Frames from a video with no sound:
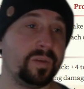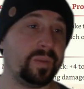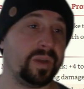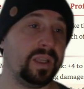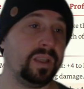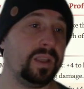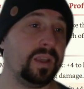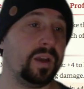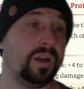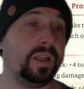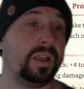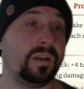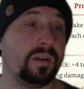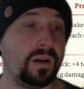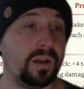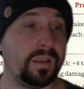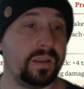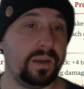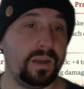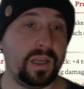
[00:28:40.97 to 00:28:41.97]
being the only
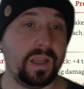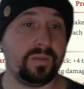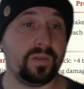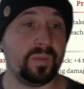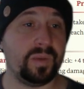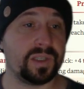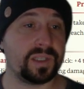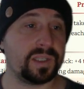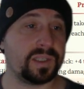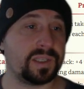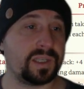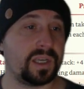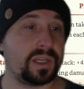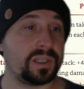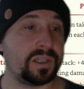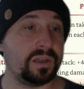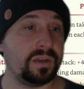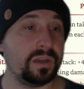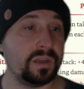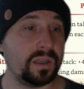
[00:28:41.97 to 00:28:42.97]
guy that never missed a
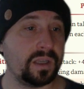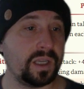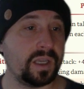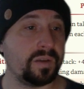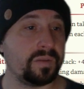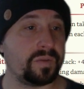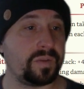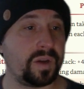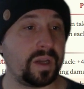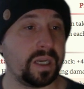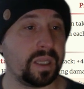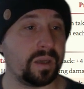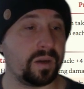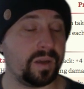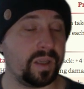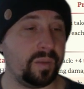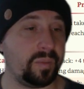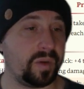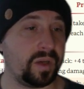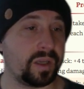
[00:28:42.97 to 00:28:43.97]
session. Finally
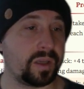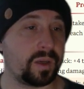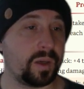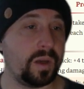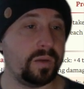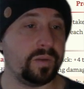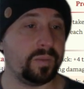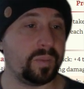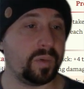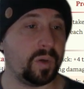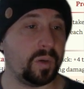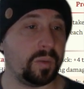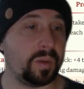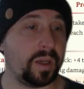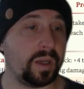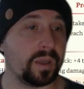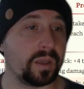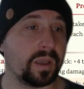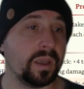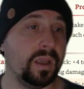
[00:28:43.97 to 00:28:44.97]
got hit by COVID, poor
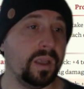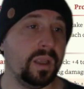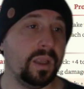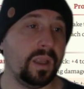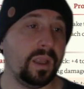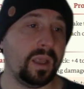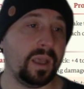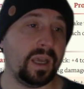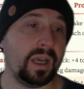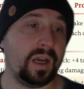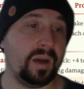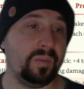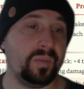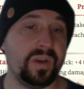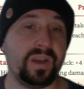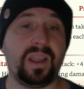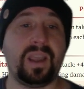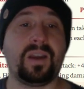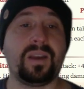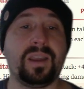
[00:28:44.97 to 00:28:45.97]
bloke.
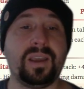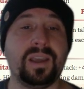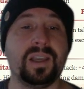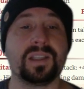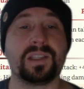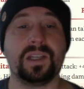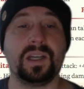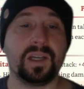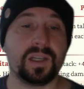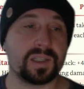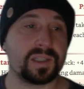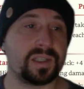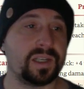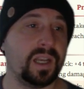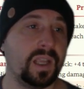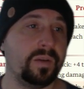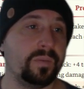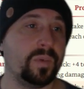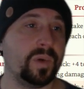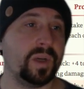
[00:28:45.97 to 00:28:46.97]
But now he gets an
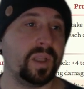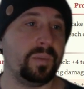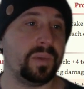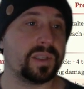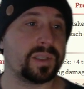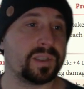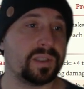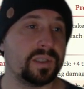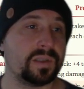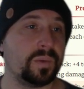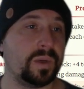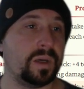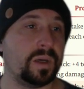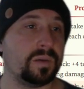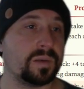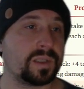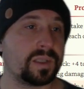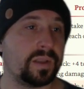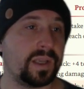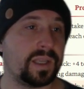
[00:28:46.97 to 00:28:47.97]
understanding of what he missed as well,
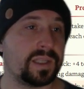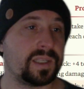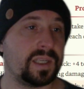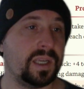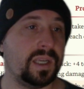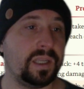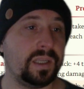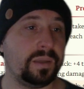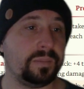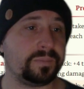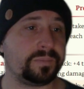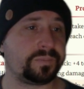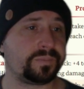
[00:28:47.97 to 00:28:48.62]
so that's handy.